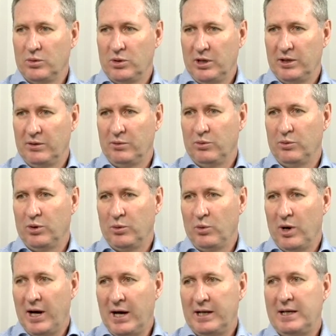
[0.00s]
uh,
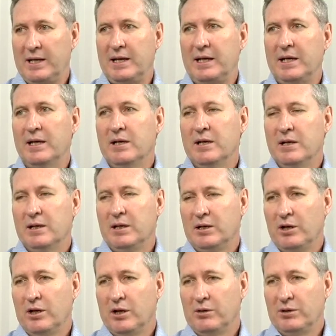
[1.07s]
widely,
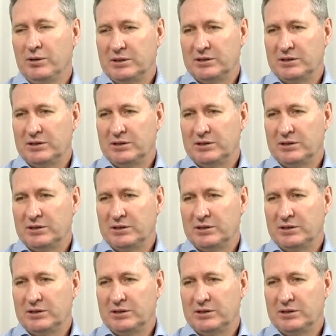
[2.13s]
you know,